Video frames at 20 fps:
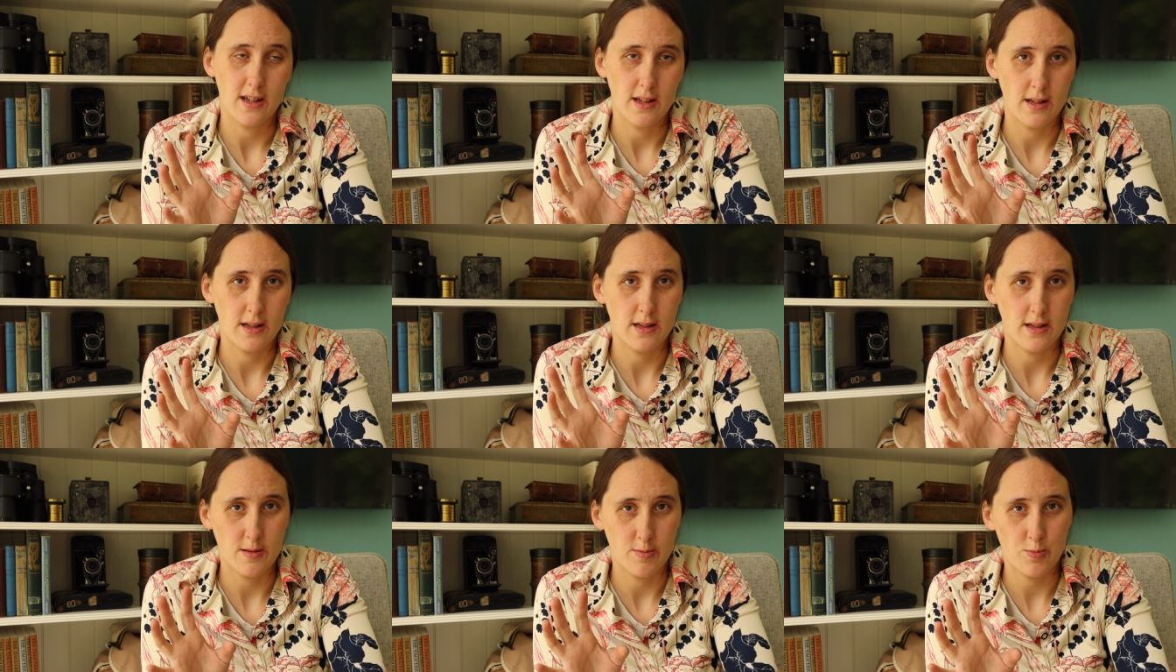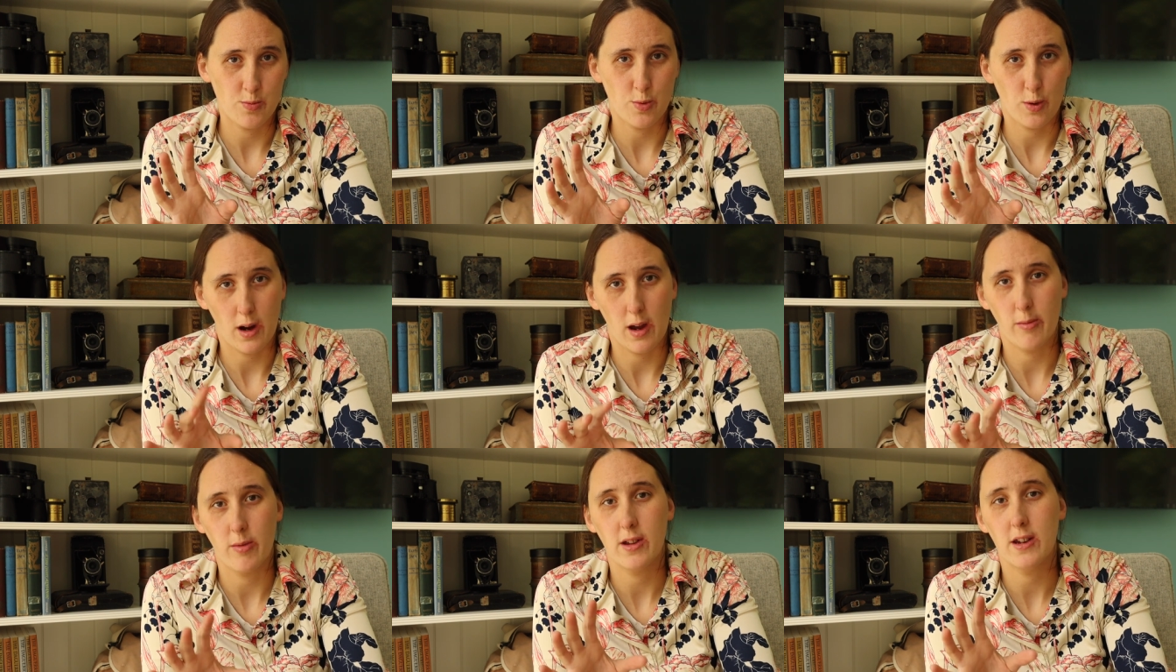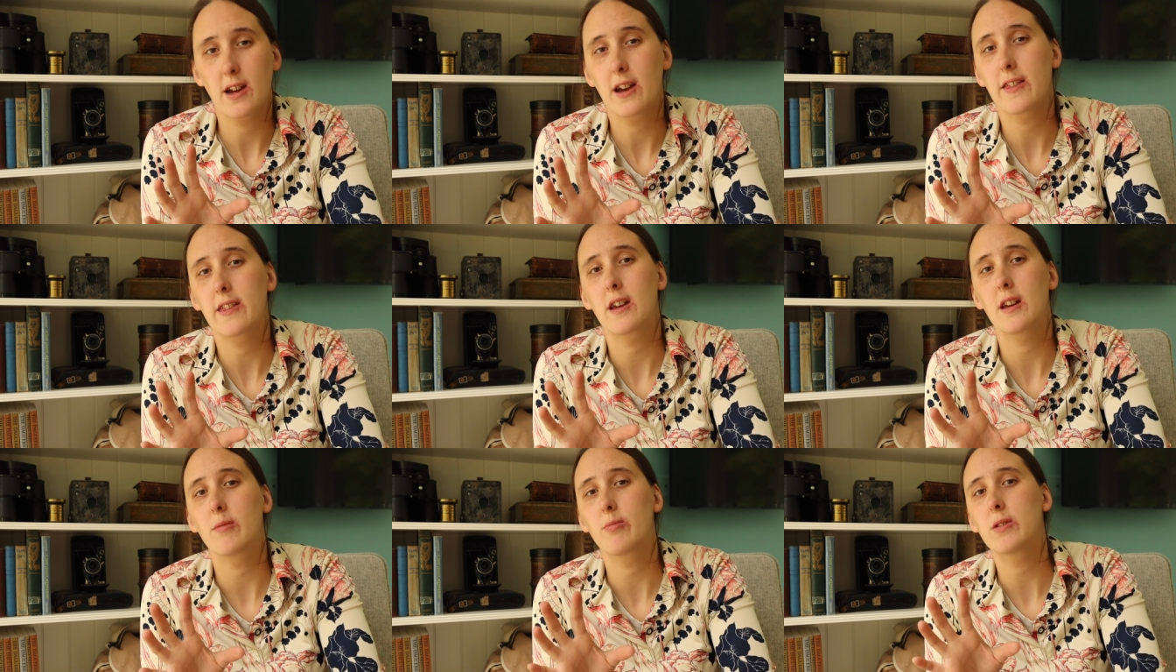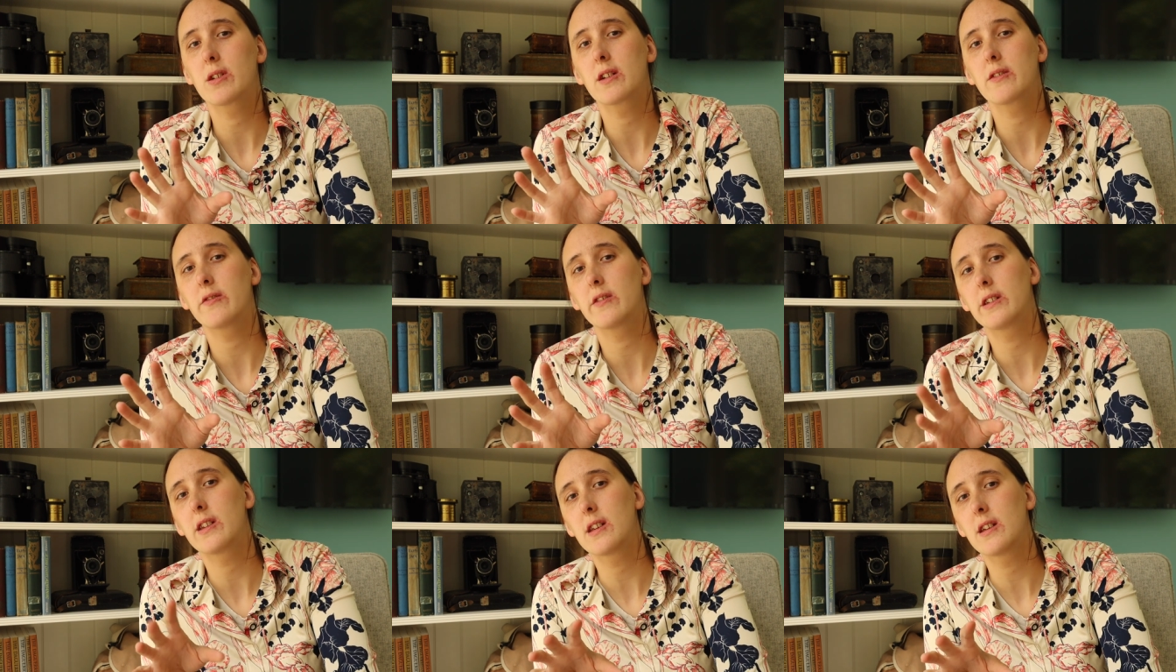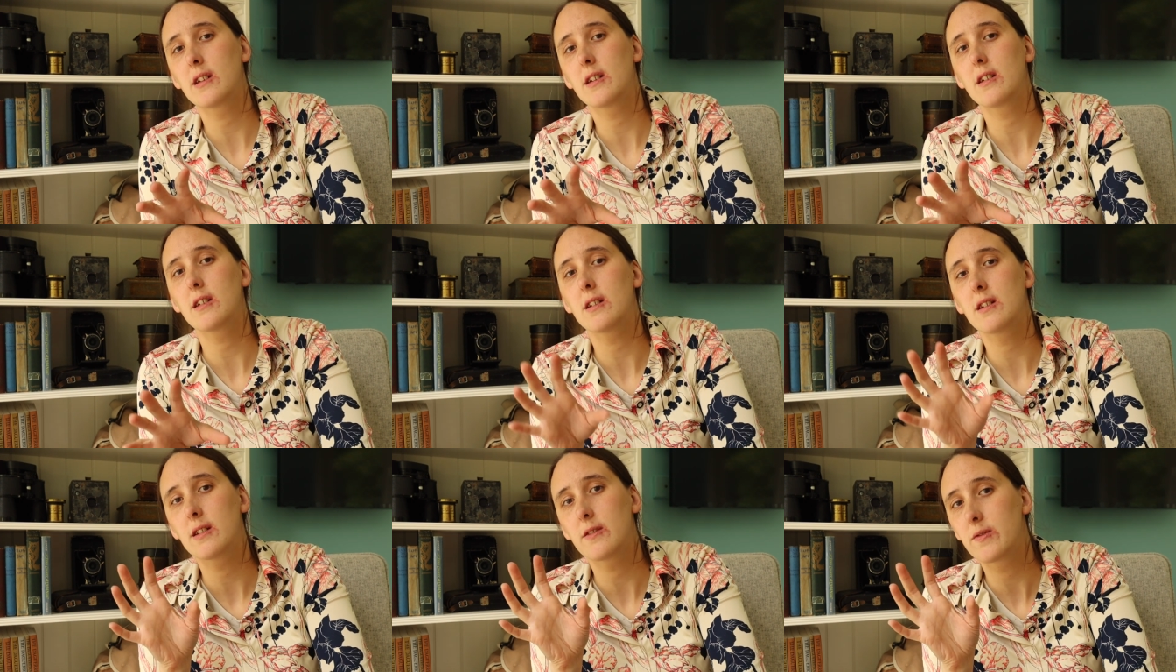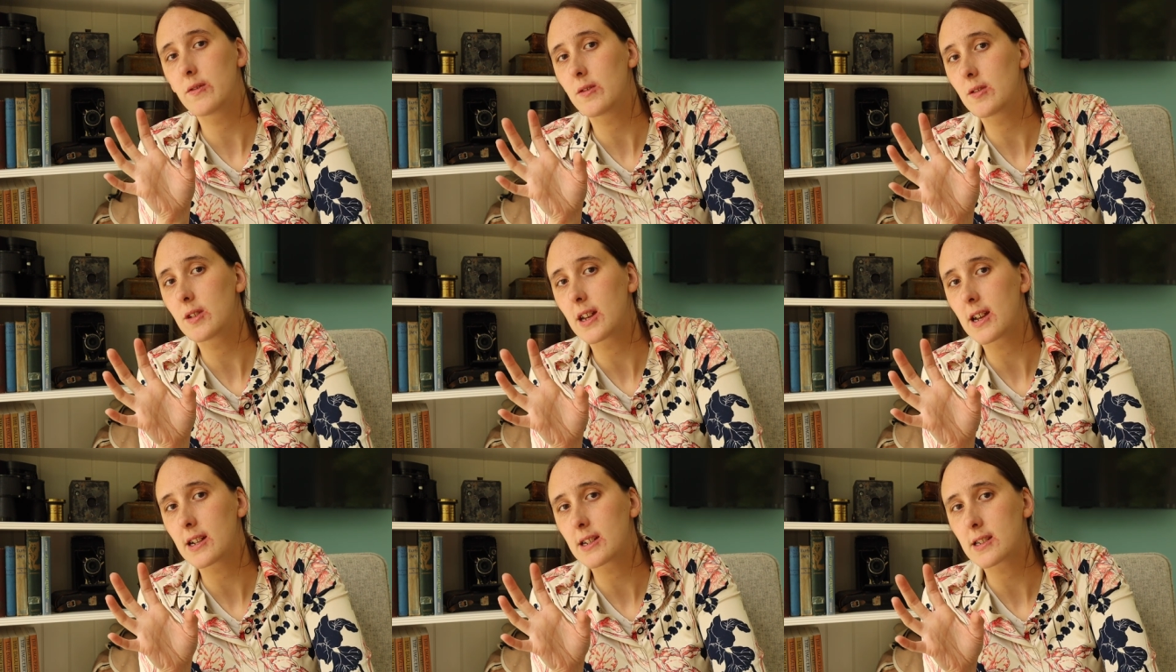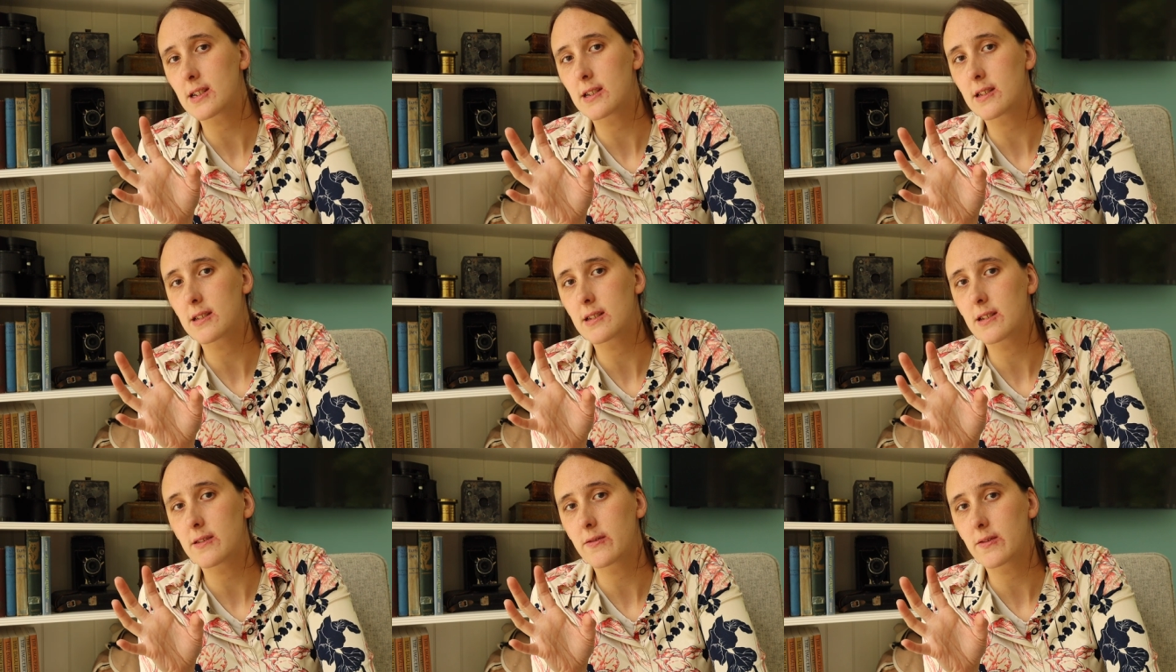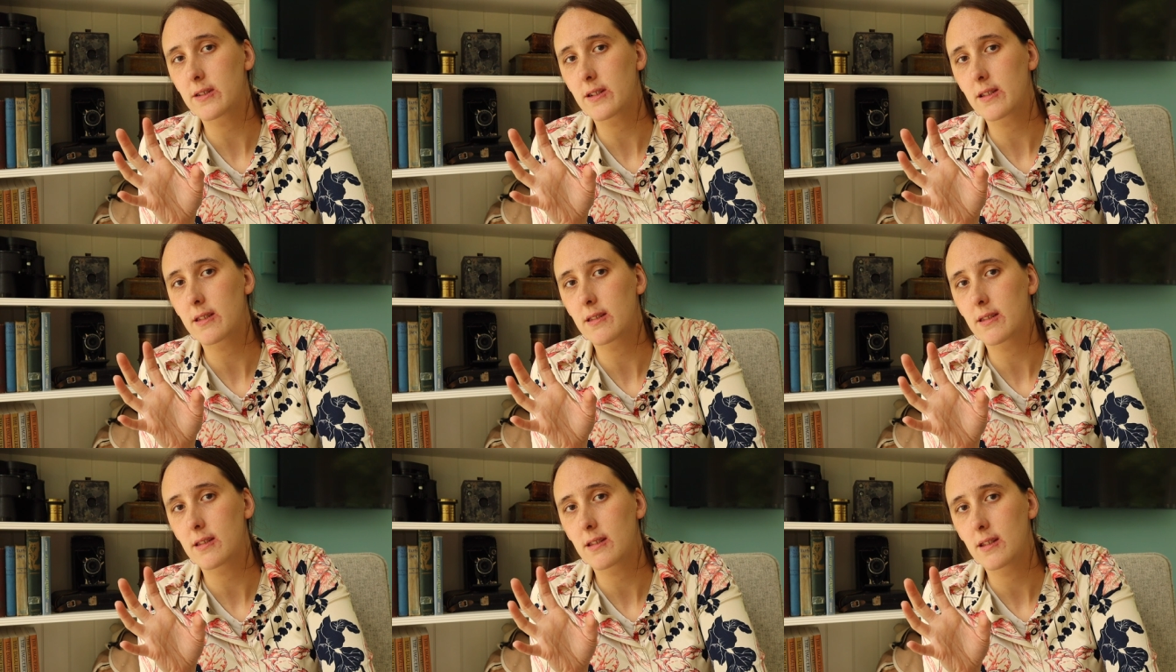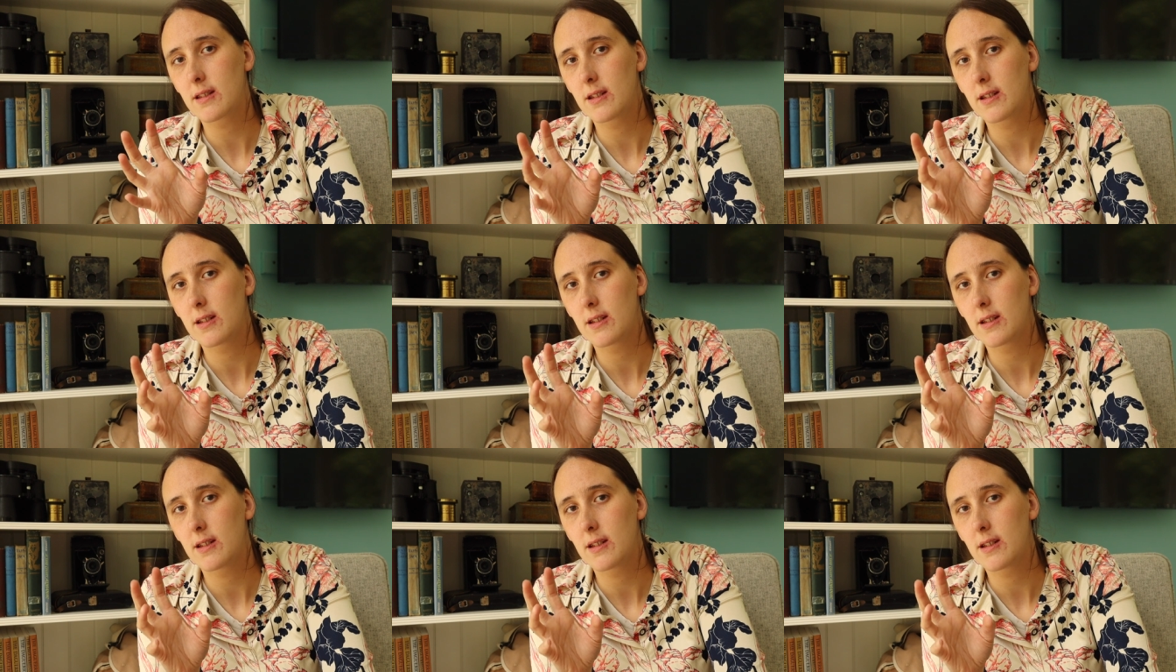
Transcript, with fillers: it's probably not that big of a deal if you can't tell the difference.